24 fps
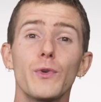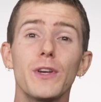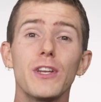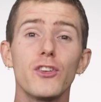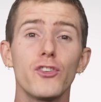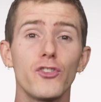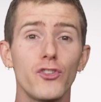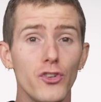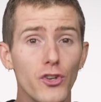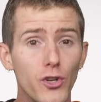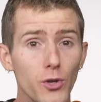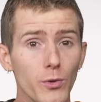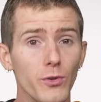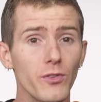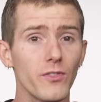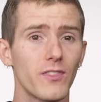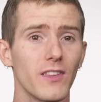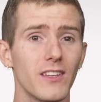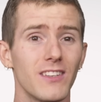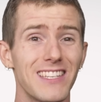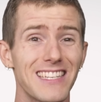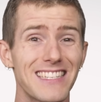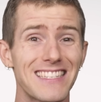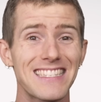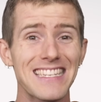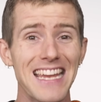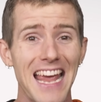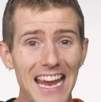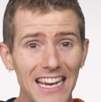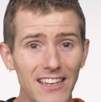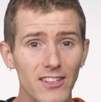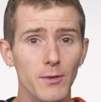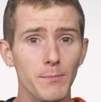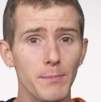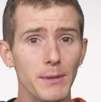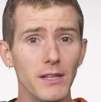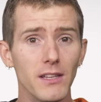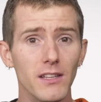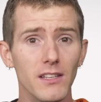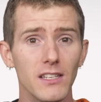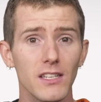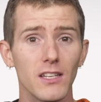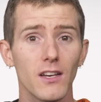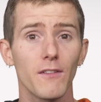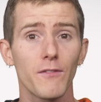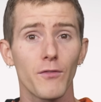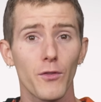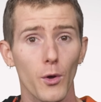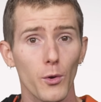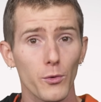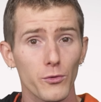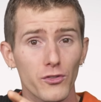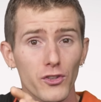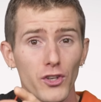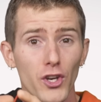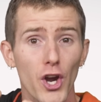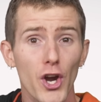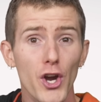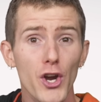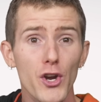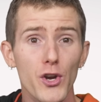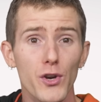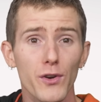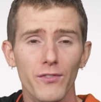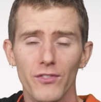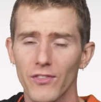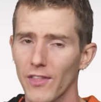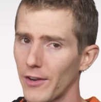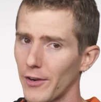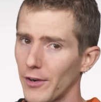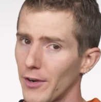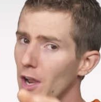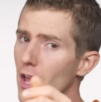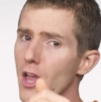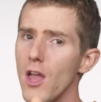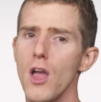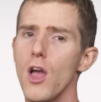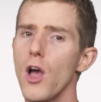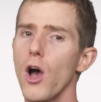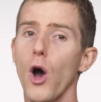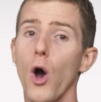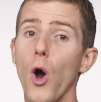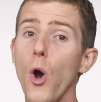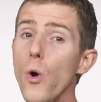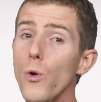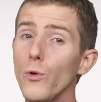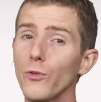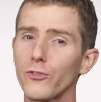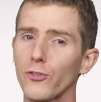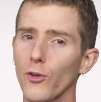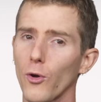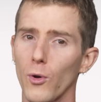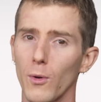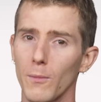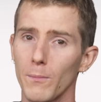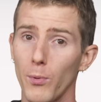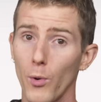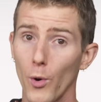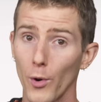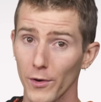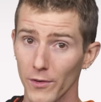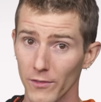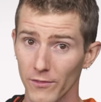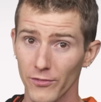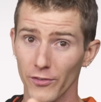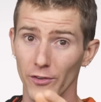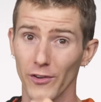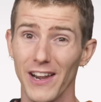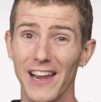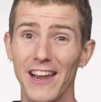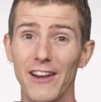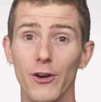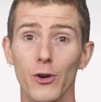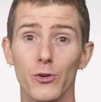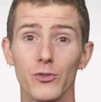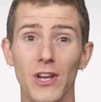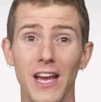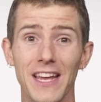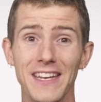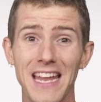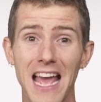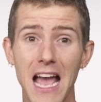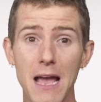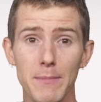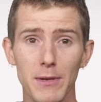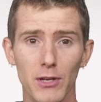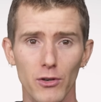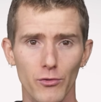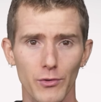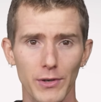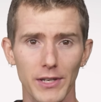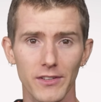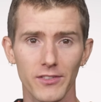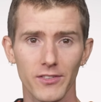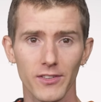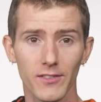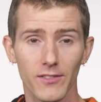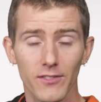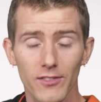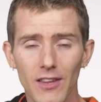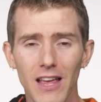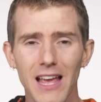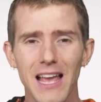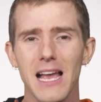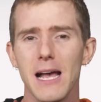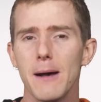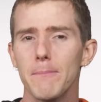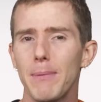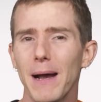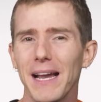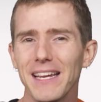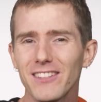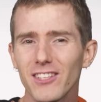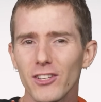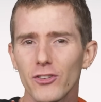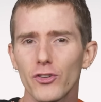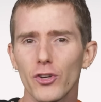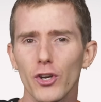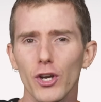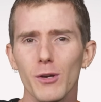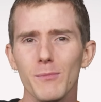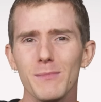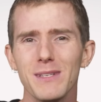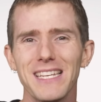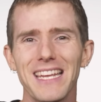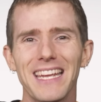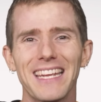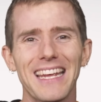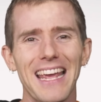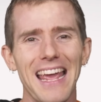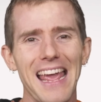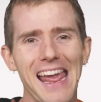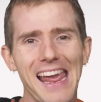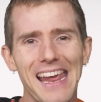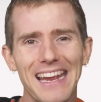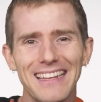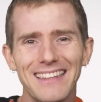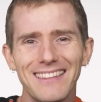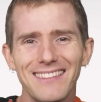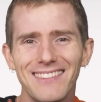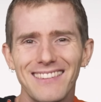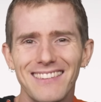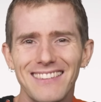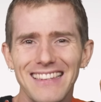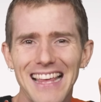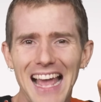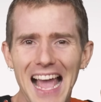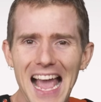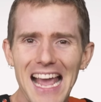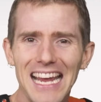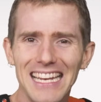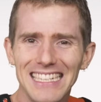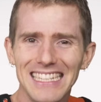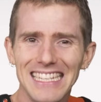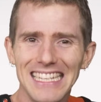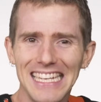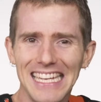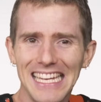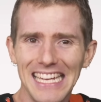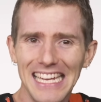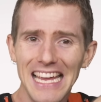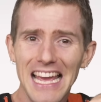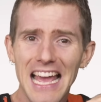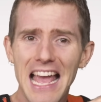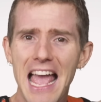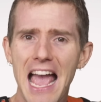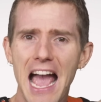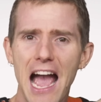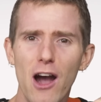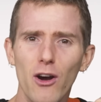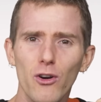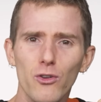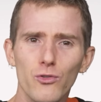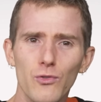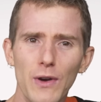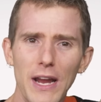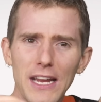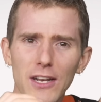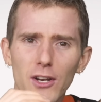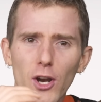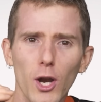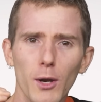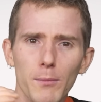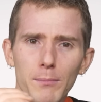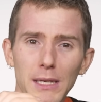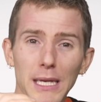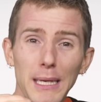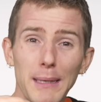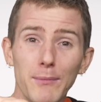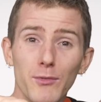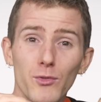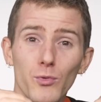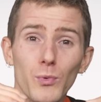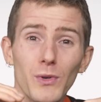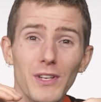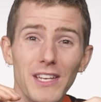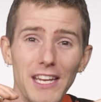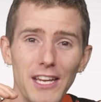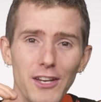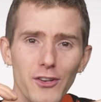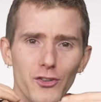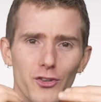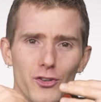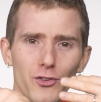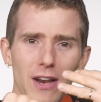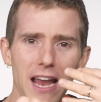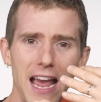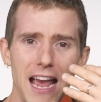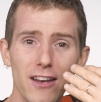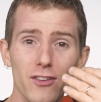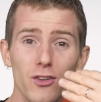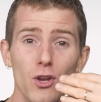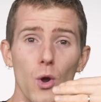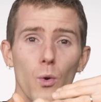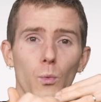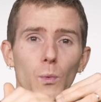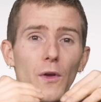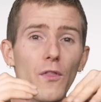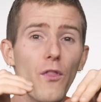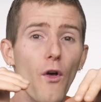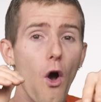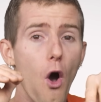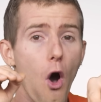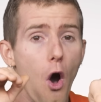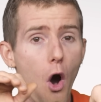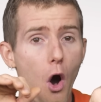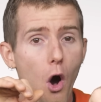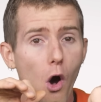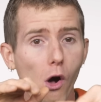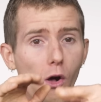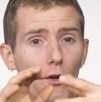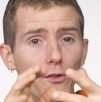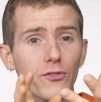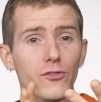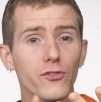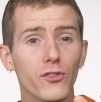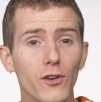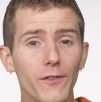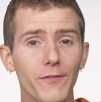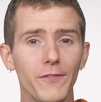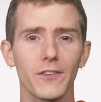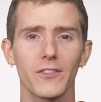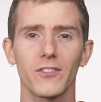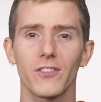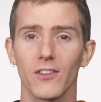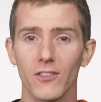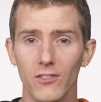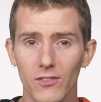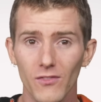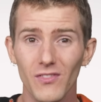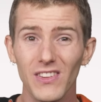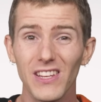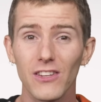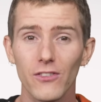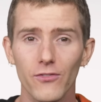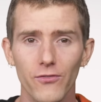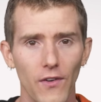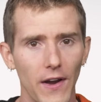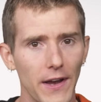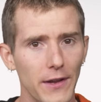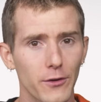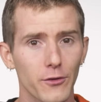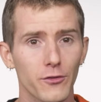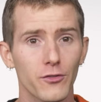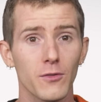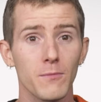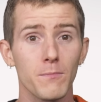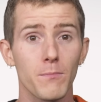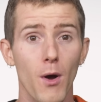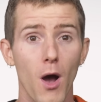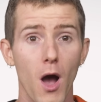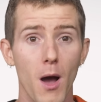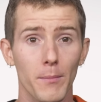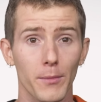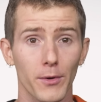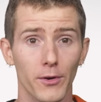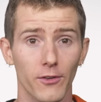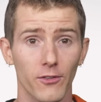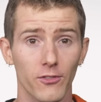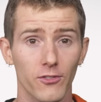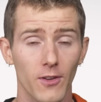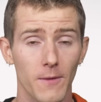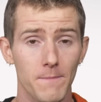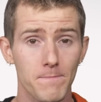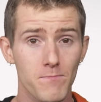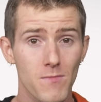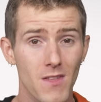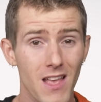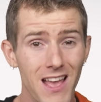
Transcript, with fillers: reduce the detectability of those curves that are oh so important for aerodynamic reasons by determining exactly how radar beams would interact with all surfaces of these fighters and bombers.